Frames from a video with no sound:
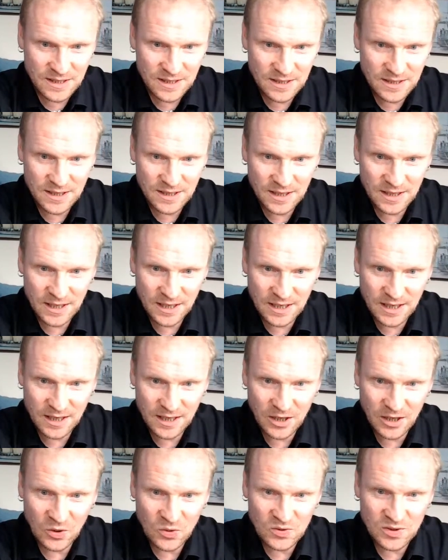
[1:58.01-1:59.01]
take a
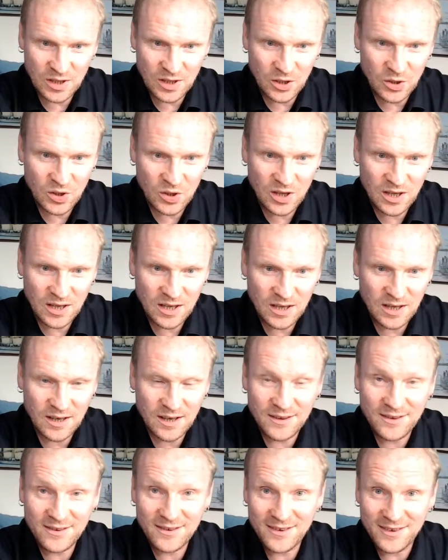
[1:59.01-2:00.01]
closer look at